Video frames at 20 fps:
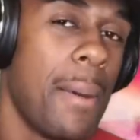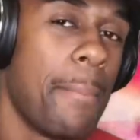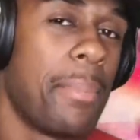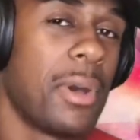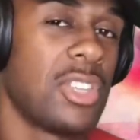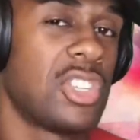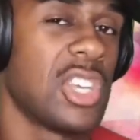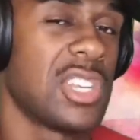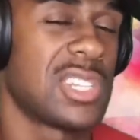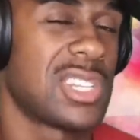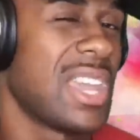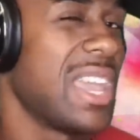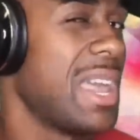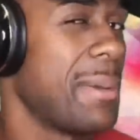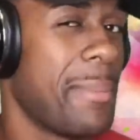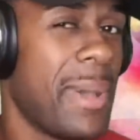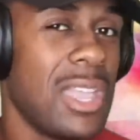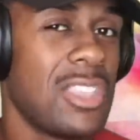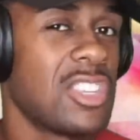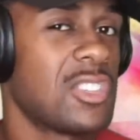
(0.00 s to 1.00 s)
but it
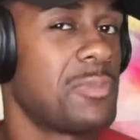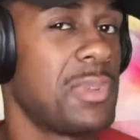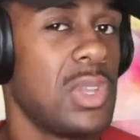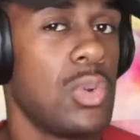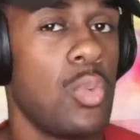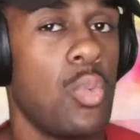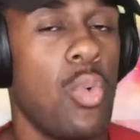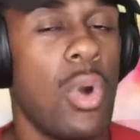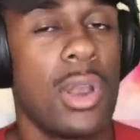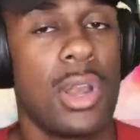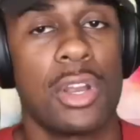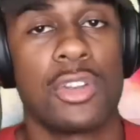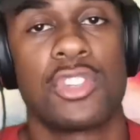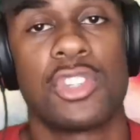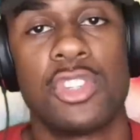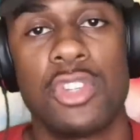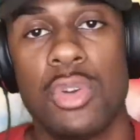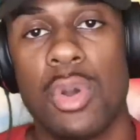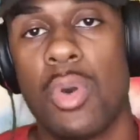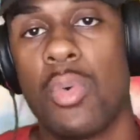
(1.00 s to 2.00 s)
might just be one or
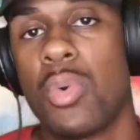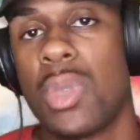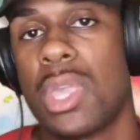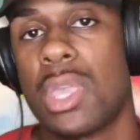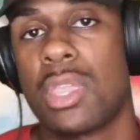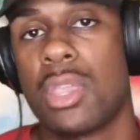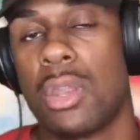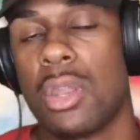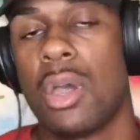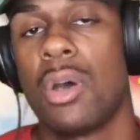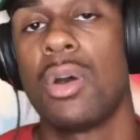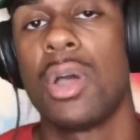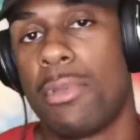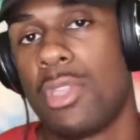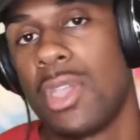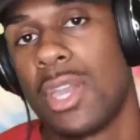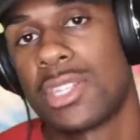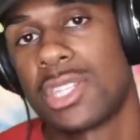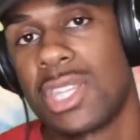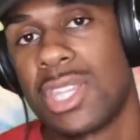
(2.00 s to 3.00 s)
two a week, you know? And
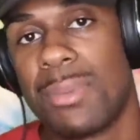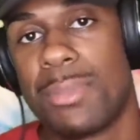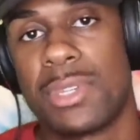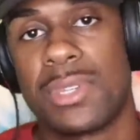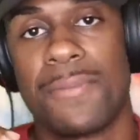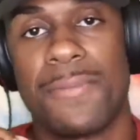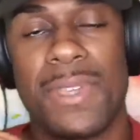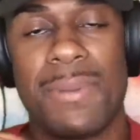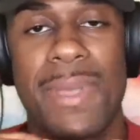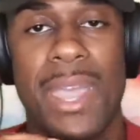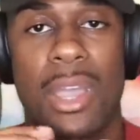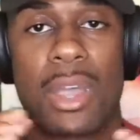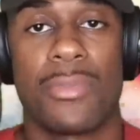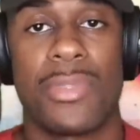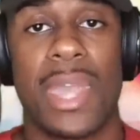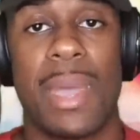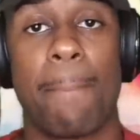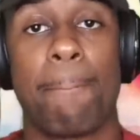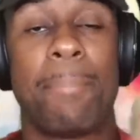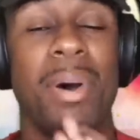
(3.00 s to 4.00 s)
you guys can give me some feedback on that.